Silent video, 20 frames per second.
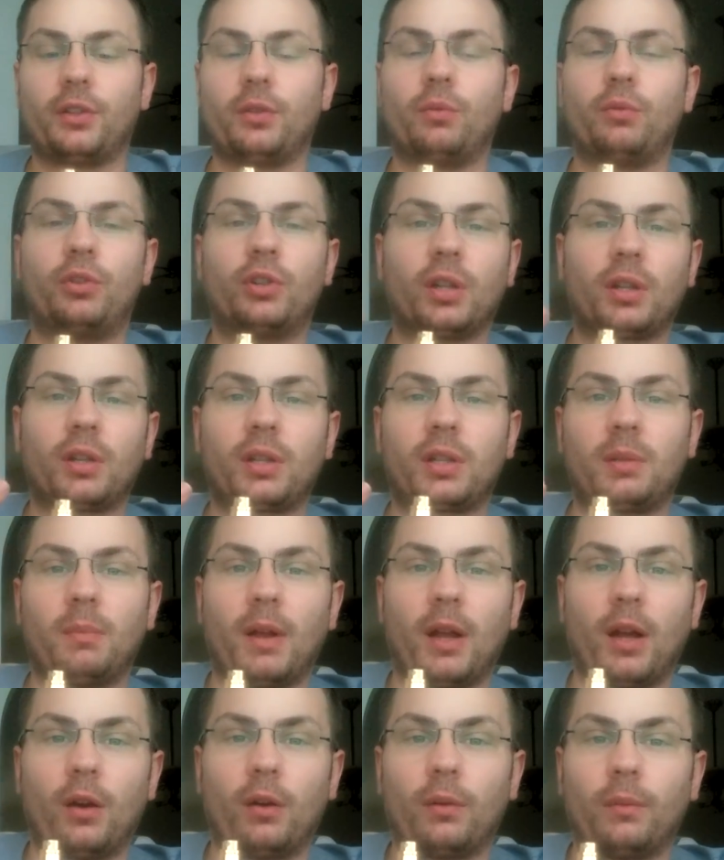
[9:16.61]
You just
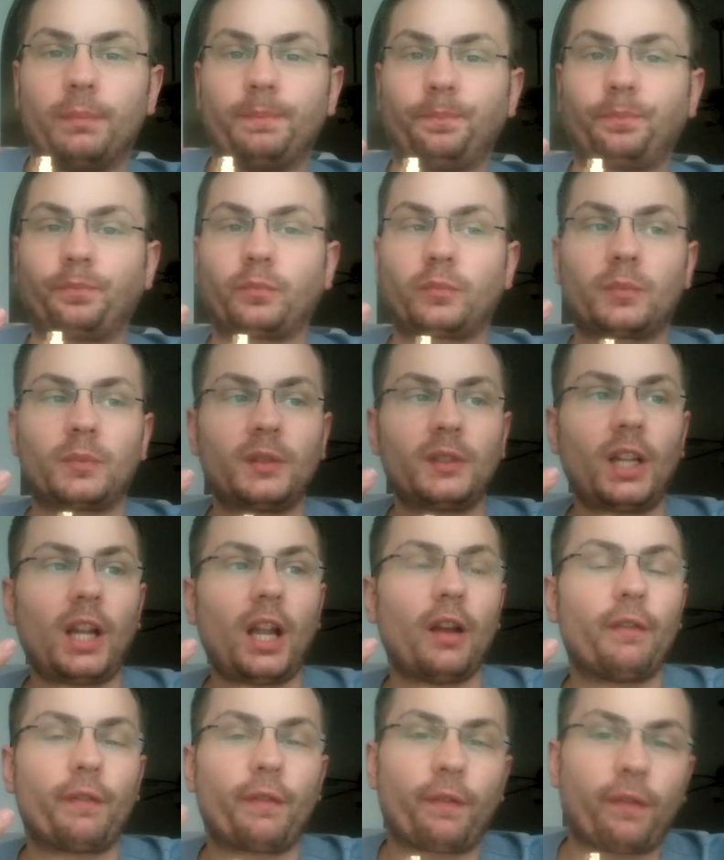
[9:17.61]
smell
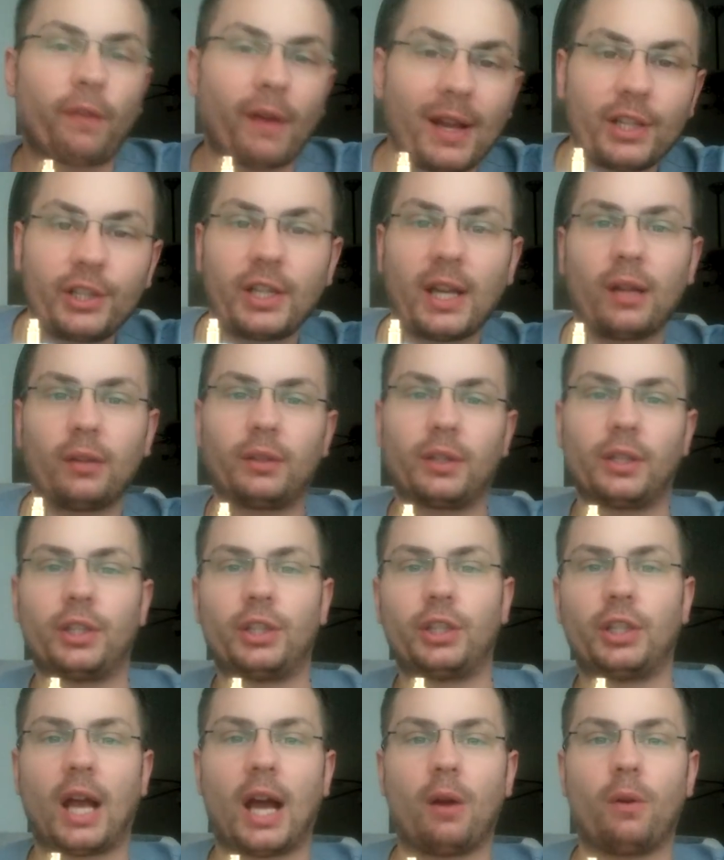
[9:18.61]
fresh out the
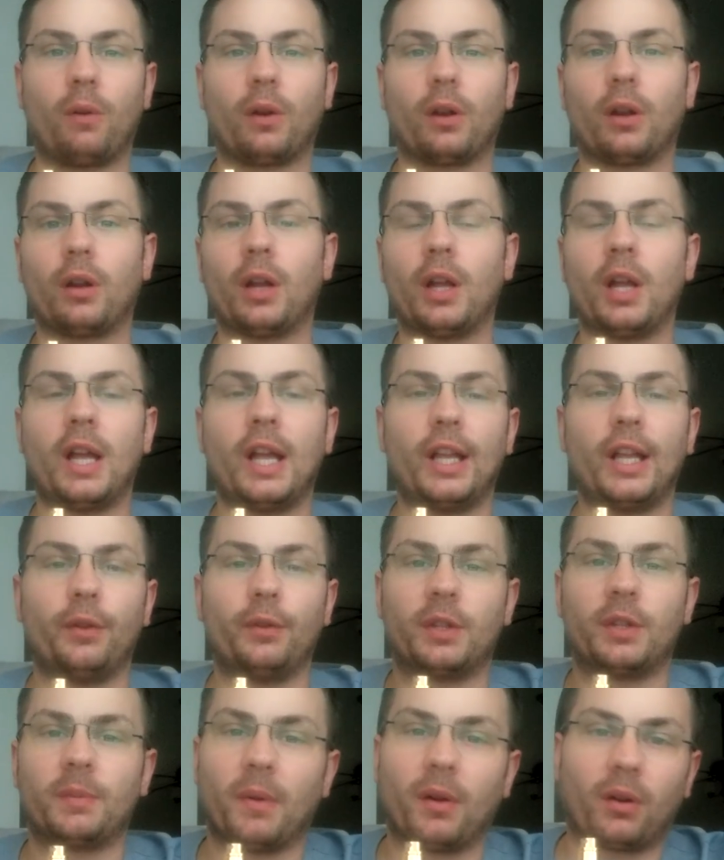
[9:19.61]
shower,
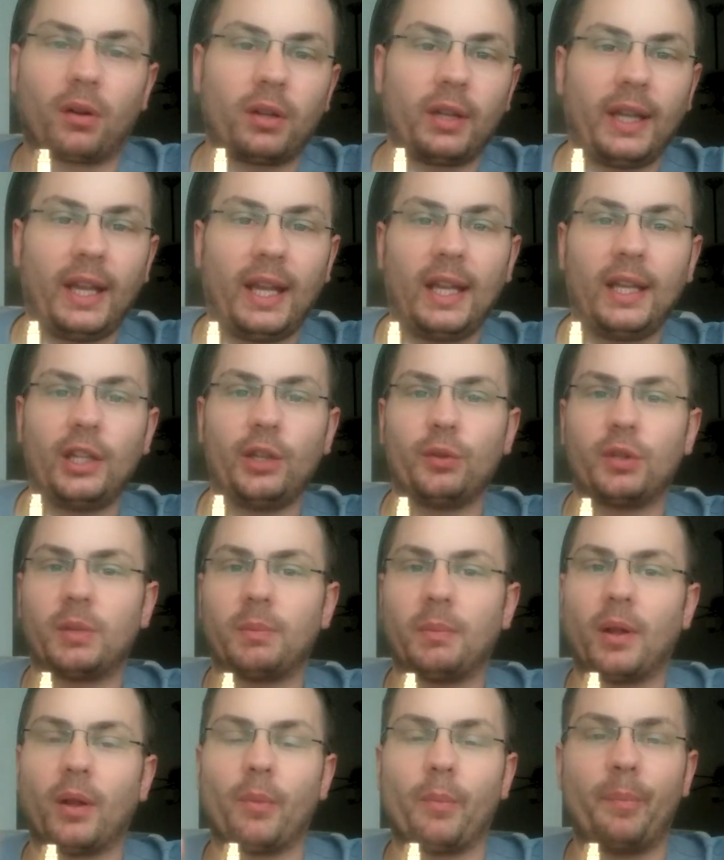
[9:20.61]
you smell clean, you
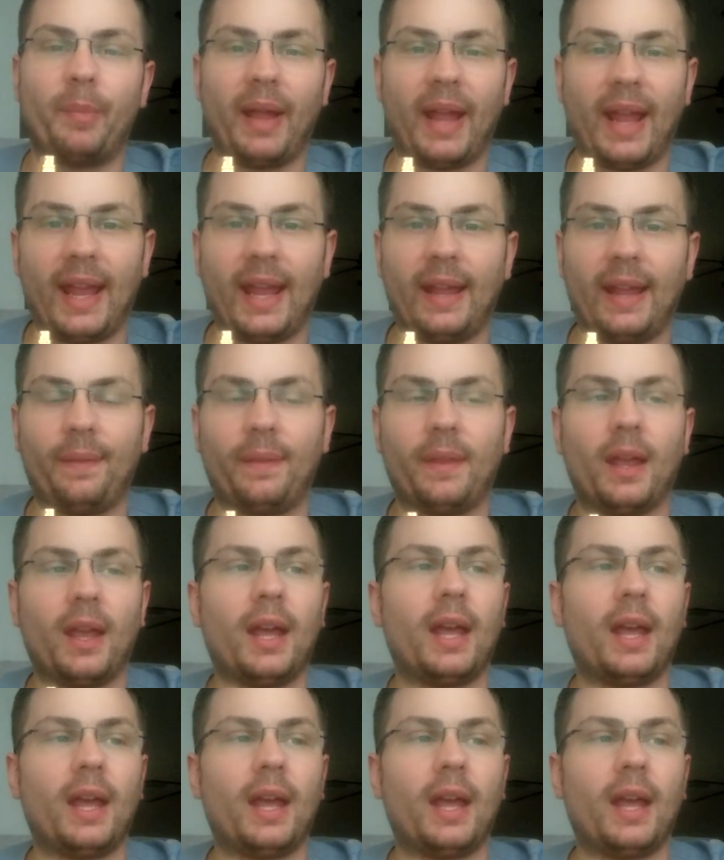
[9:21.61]
smell bathed,